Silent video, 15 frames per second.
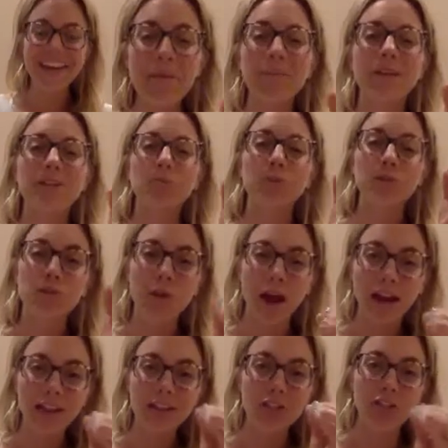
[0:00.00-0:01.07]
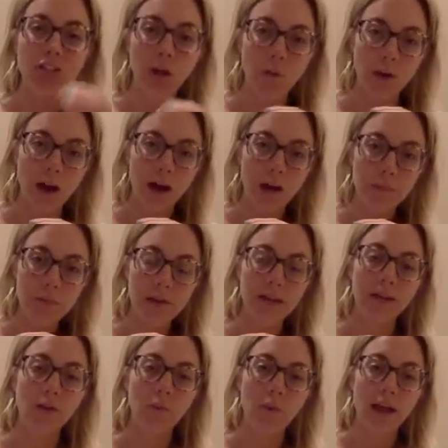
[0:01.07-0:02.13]
because we're trying to show up in
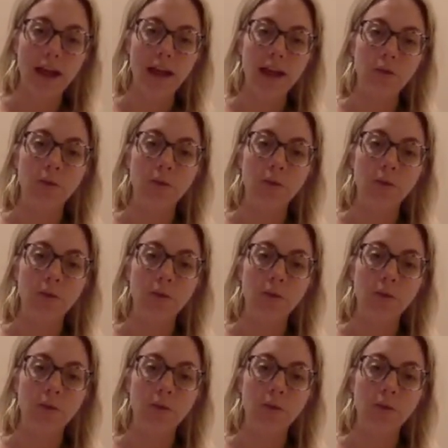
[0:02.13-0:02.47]
a way.